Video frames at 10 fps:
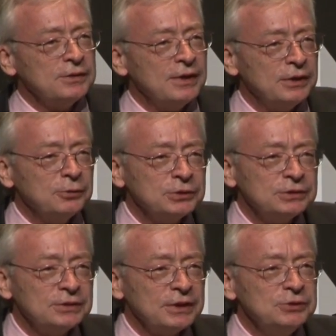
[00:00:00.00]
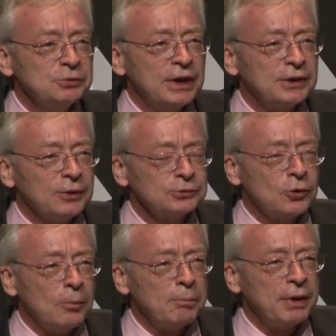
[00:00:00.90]
then you cannot
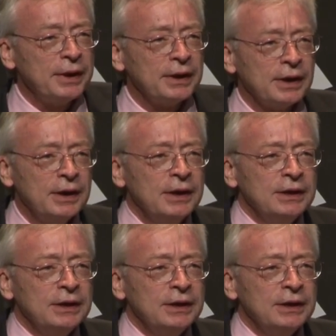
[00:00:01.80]
compare